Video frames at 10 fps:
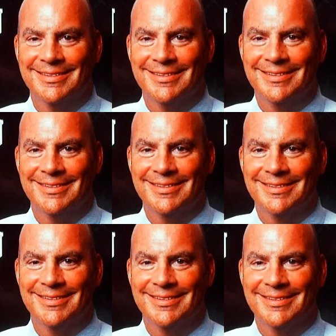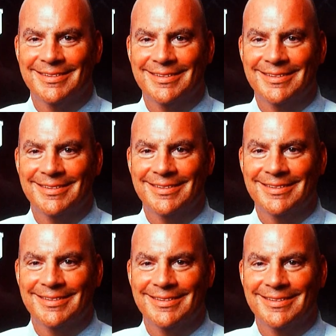
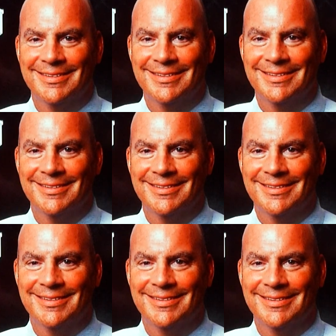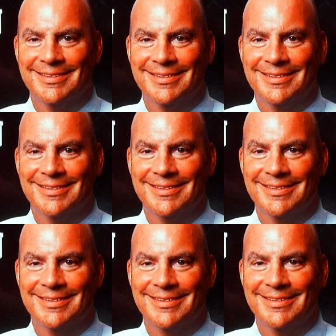
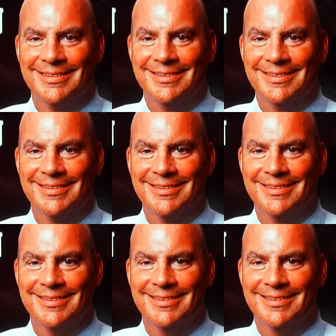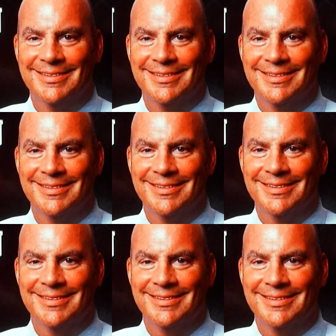
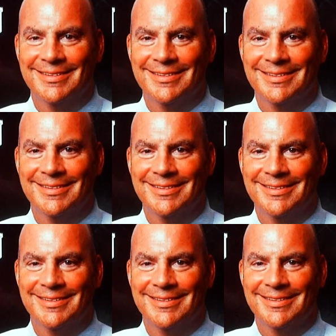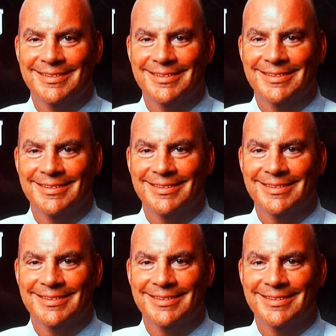
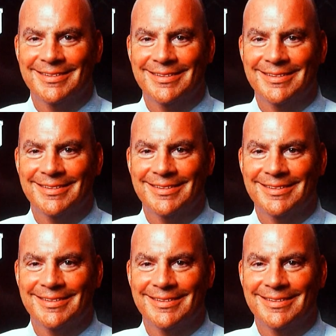No words are spoken by the person on screen.